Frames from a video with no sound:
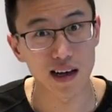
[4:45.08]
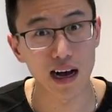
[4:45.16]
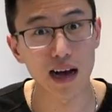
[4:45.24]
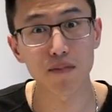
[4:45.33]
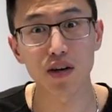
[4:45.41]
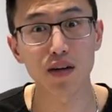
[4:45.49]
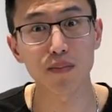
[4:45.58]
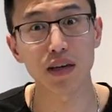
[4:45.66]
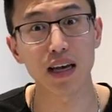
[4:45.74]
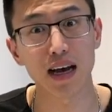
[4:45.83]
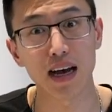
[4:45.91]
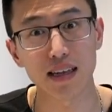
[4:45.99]
I'm gonna
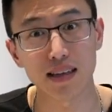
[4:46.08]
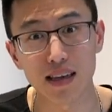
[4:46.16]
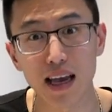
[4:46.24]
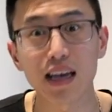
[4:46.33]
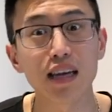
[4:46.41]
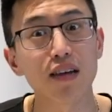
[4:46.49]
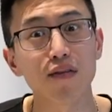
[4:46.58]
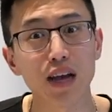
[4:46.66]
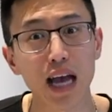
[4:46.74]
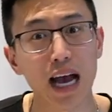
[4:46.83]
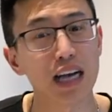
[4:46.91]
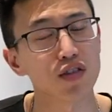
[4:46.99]
be at
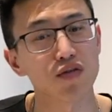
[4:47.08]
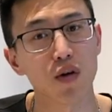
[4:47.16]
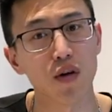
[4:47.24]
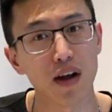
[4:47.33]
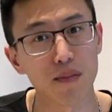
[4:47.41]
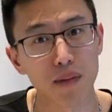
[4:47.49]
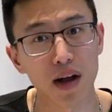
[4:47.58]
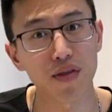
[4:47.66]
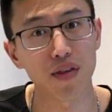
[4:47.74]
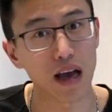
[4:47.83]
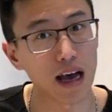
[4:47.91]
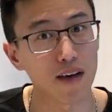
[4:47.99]
negative cash flow
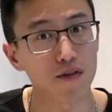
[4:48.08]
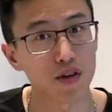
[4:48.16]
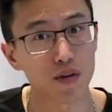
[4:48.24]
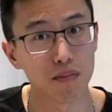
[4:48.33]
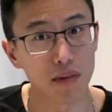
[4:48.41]
month after